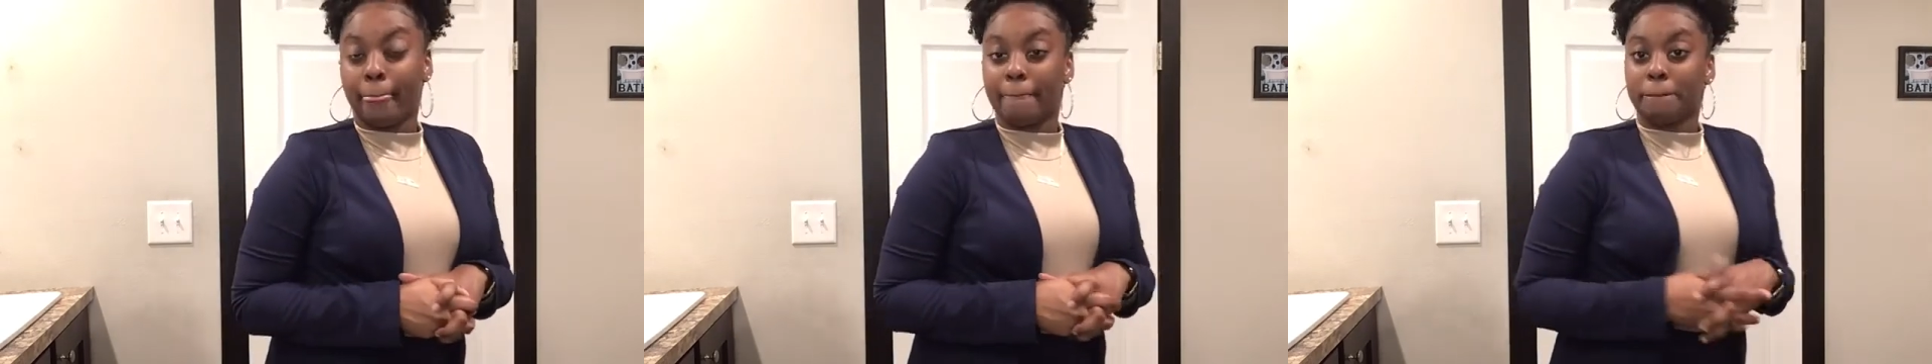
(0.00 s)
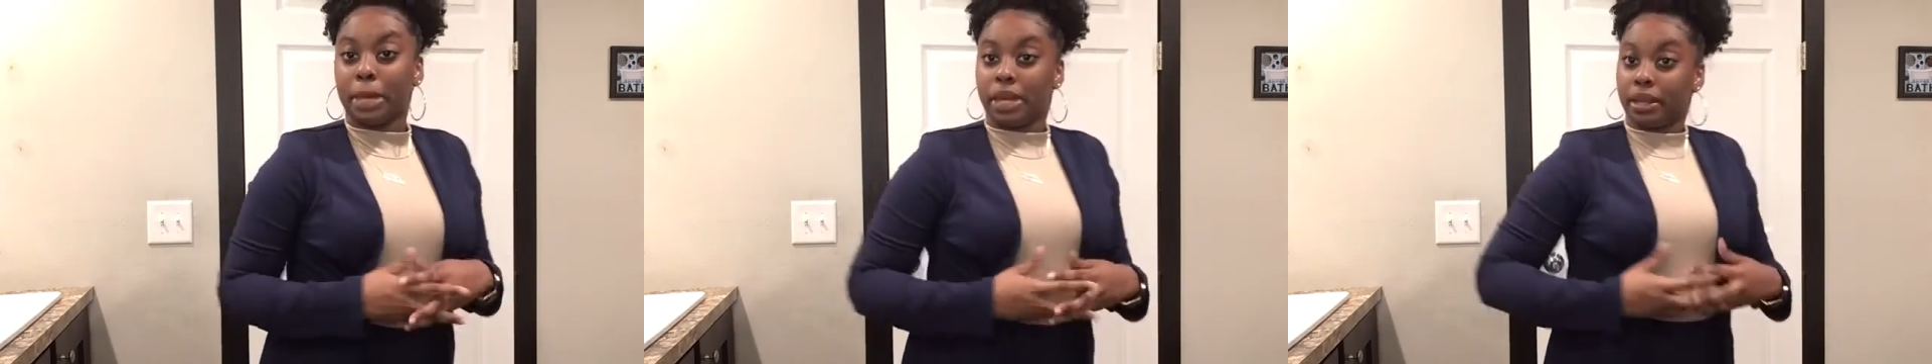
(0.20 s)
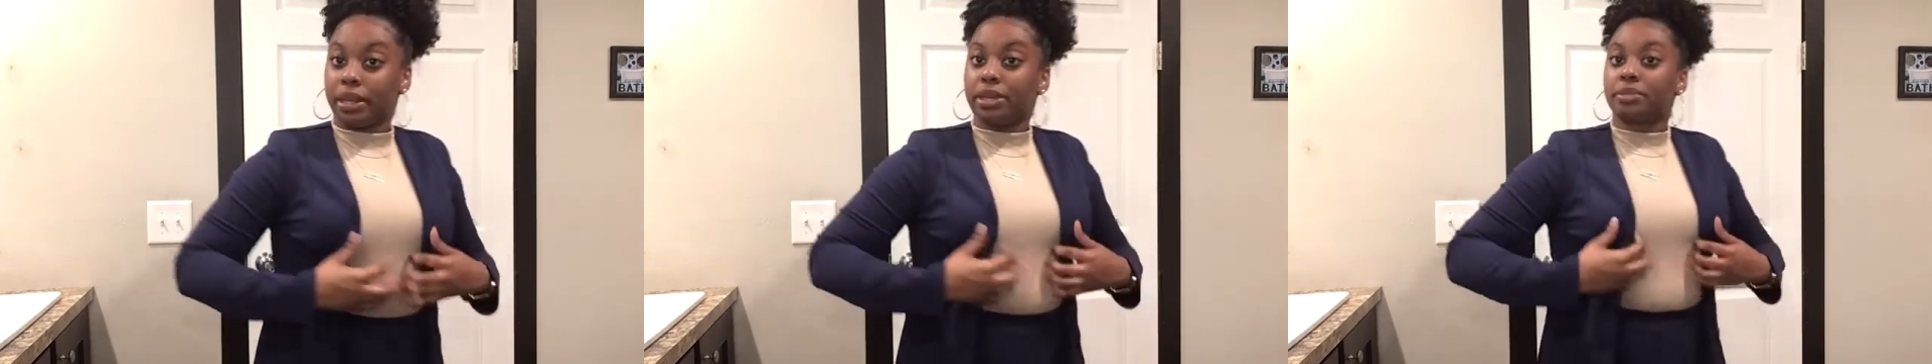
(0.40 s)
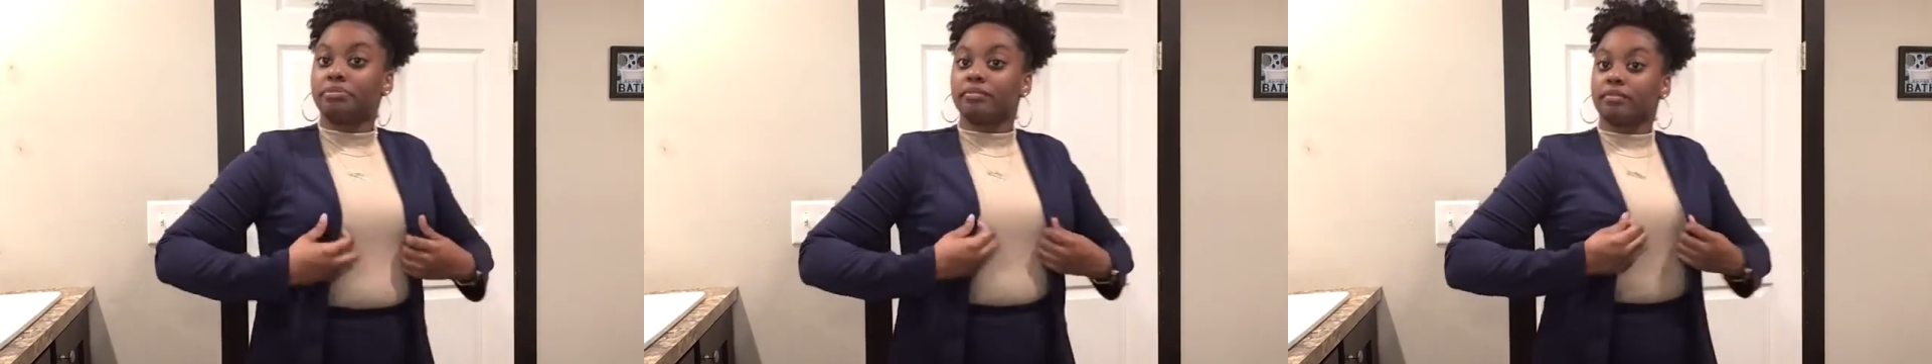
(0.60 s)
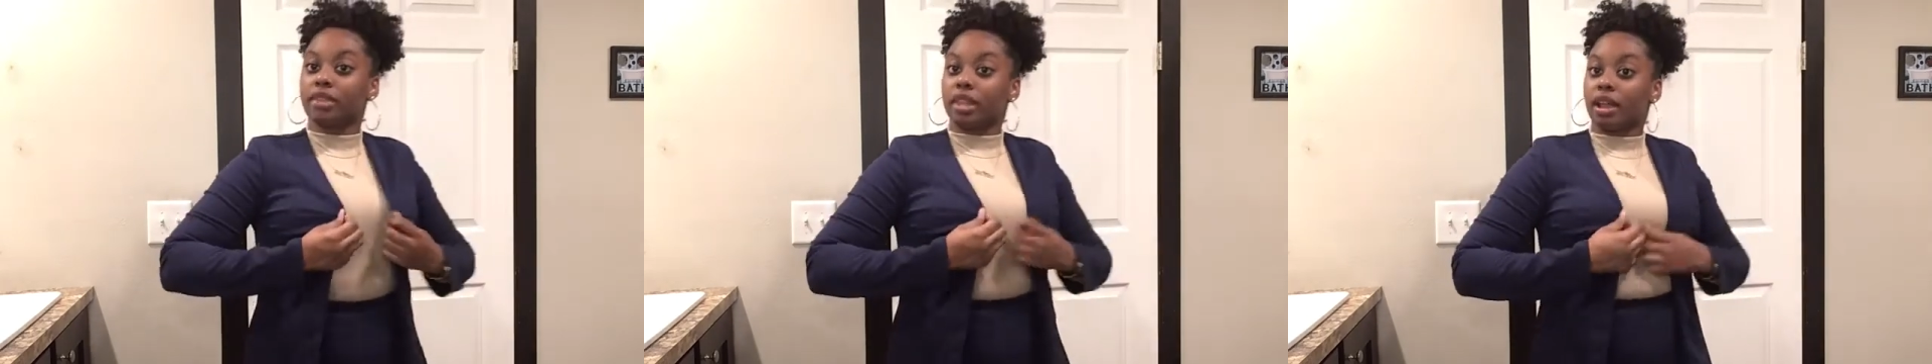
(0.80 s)
And
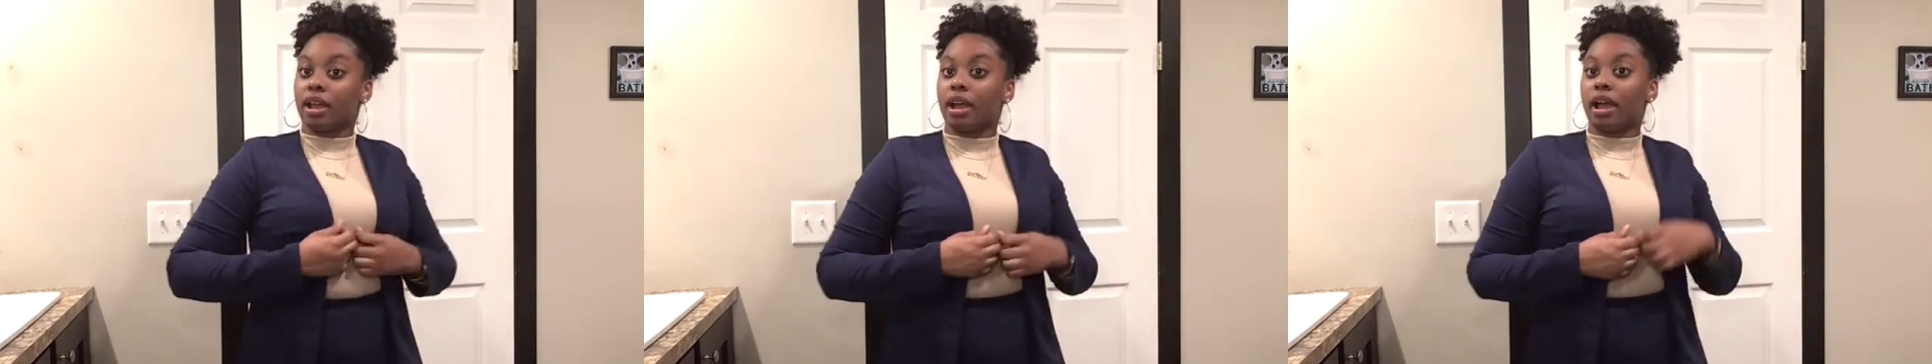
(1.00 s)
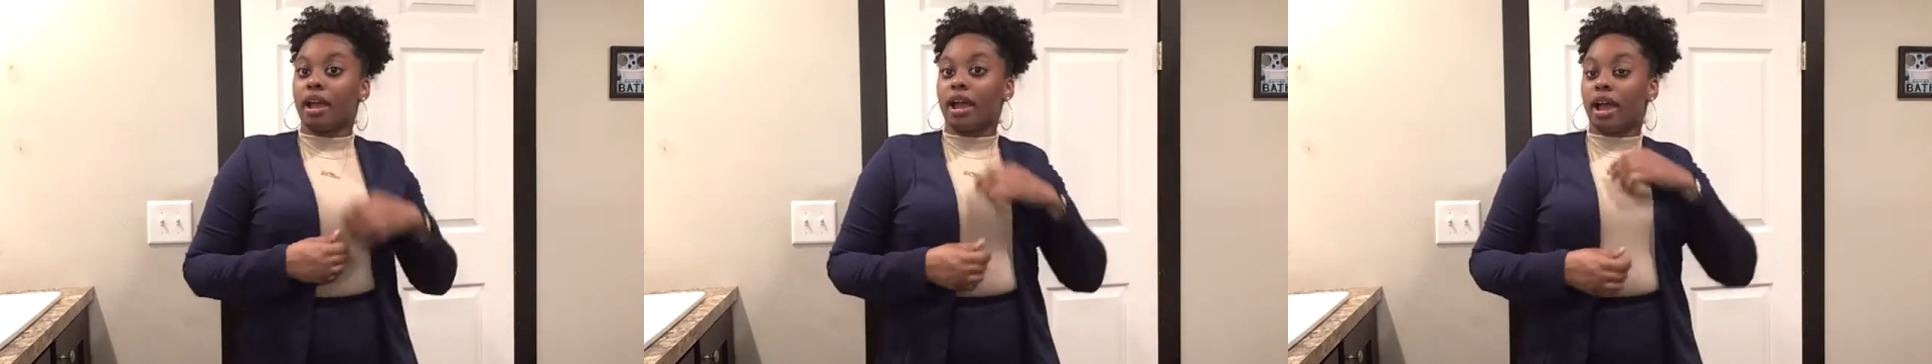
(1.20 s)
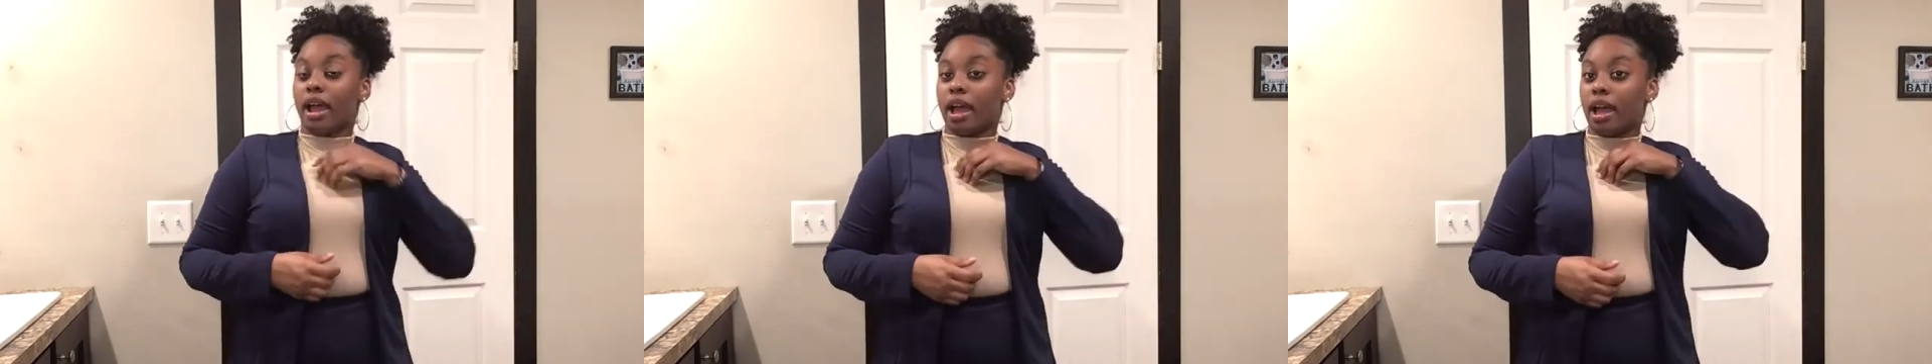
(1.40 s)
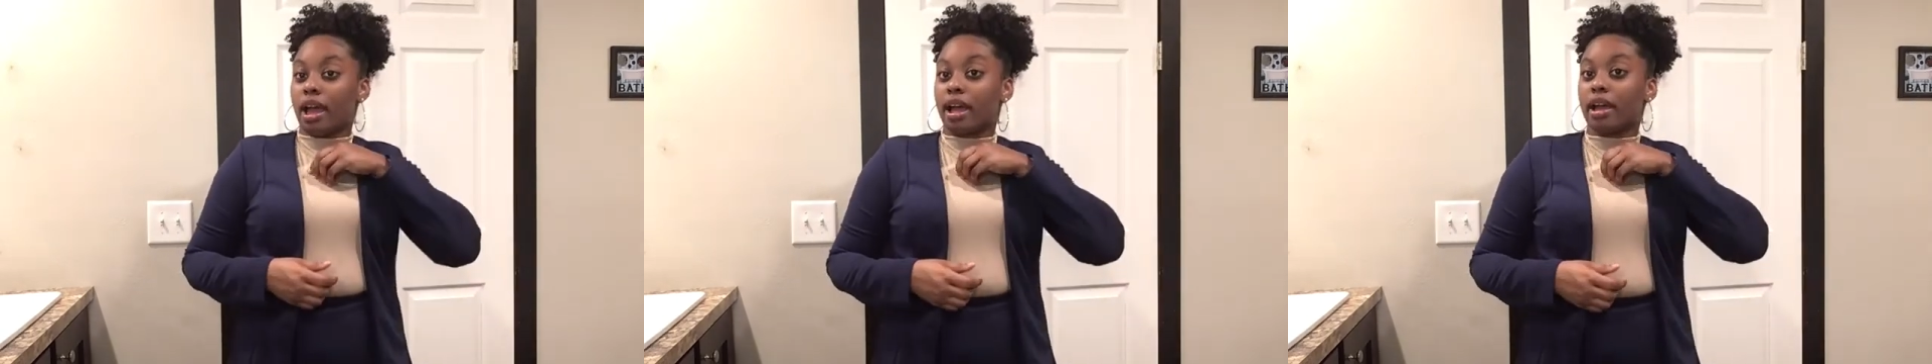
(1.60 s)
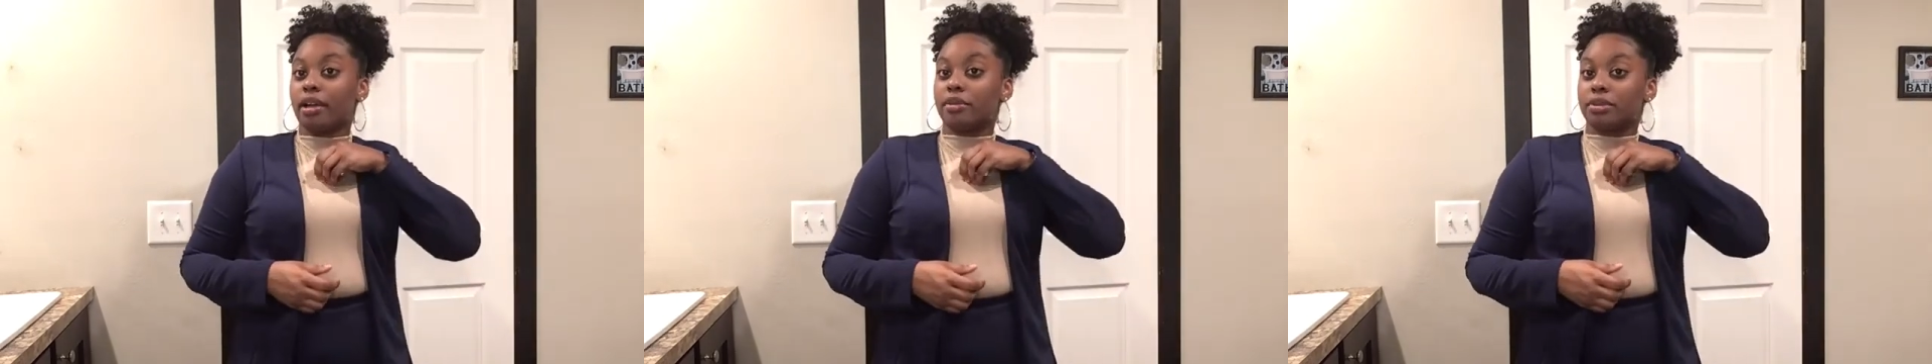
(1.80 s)

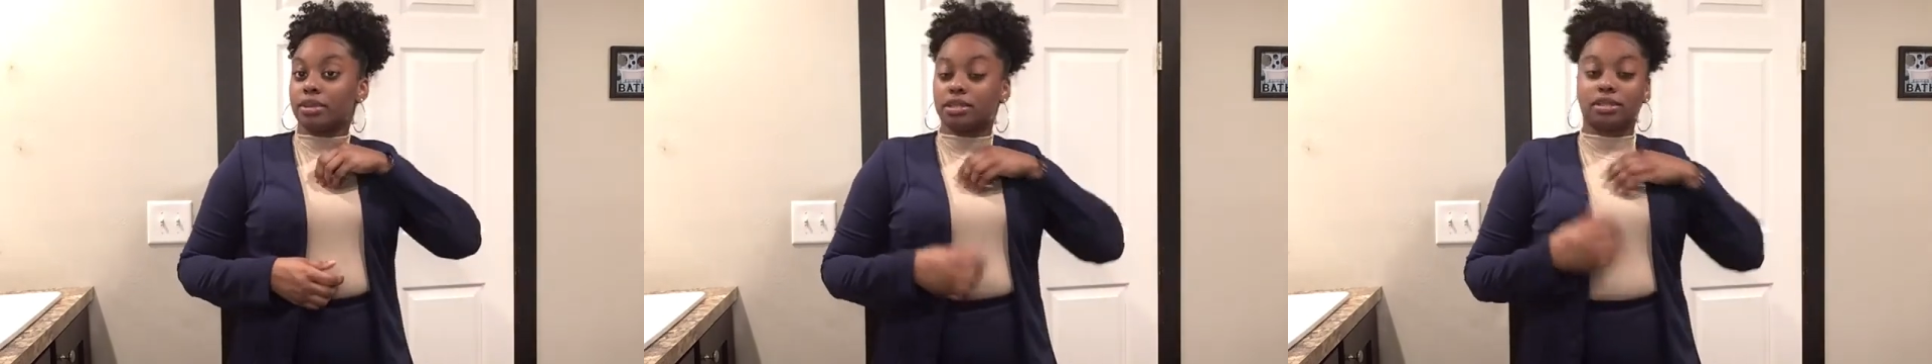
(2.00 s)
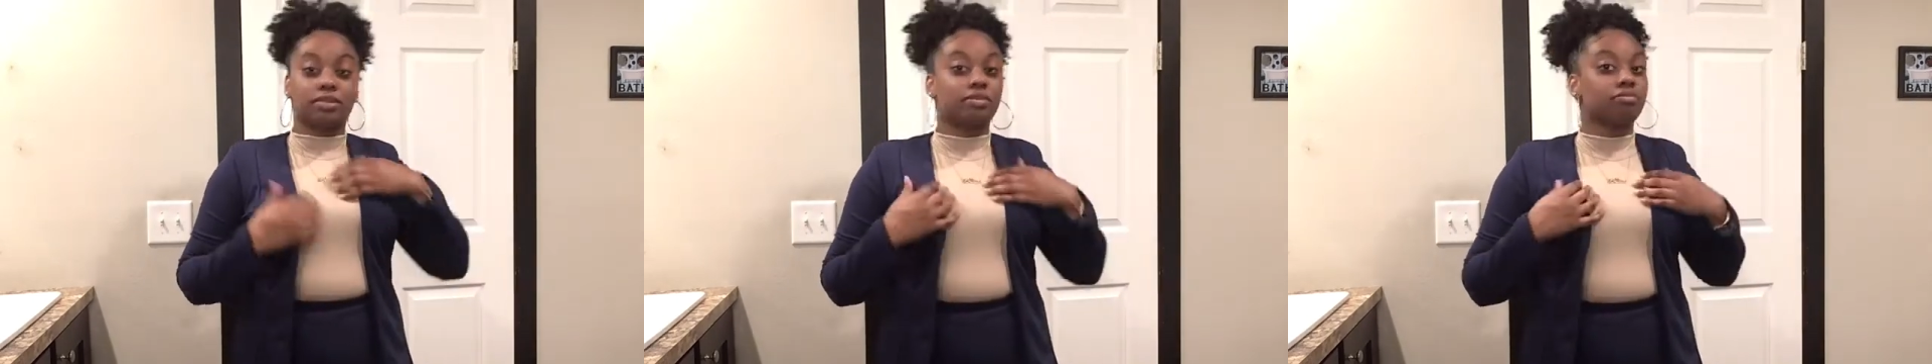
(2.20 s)
I was